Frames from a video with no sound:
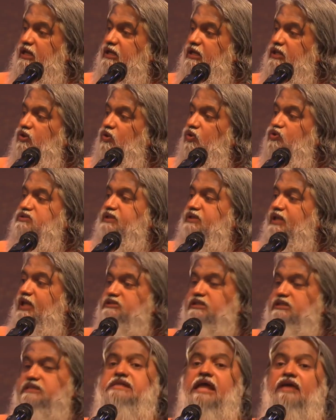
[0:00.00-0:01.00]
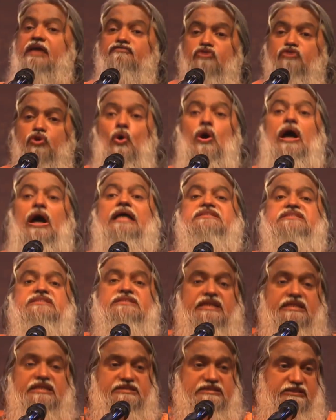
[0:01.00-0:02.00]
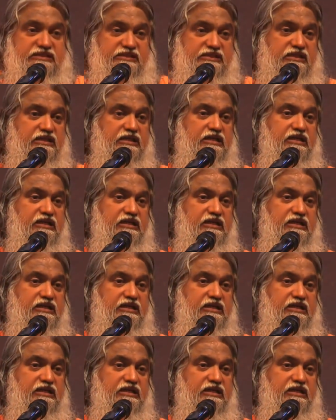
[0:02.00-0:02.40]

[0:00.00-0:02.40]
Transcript: in those nations have no access